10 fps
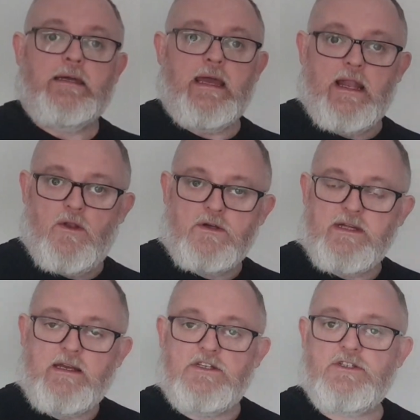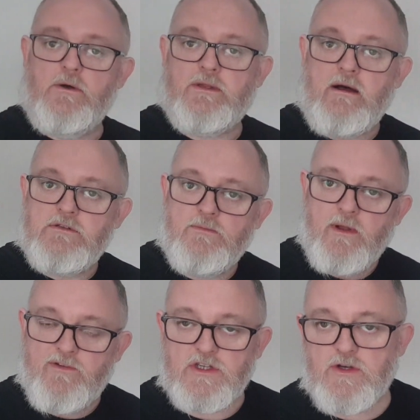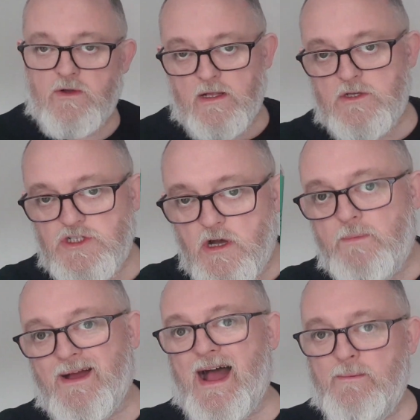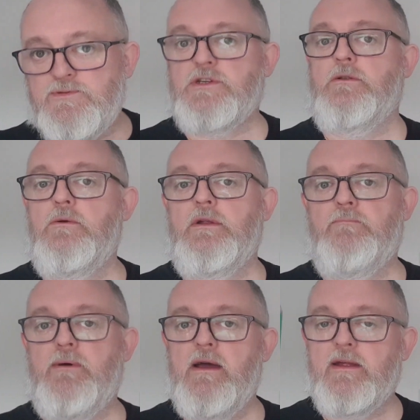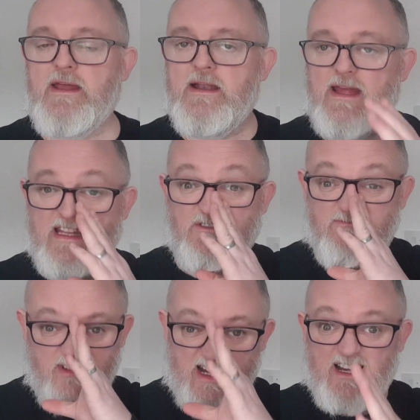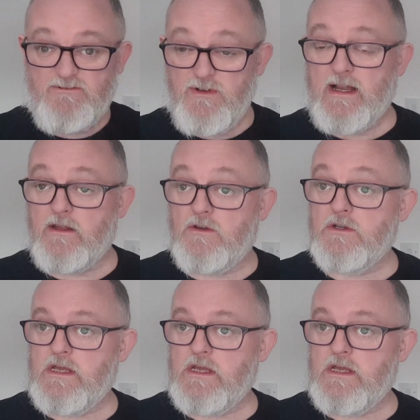It looks like it's sold out, but if I saw it in a shop, absolutely I'd buy it again. It's really, really good.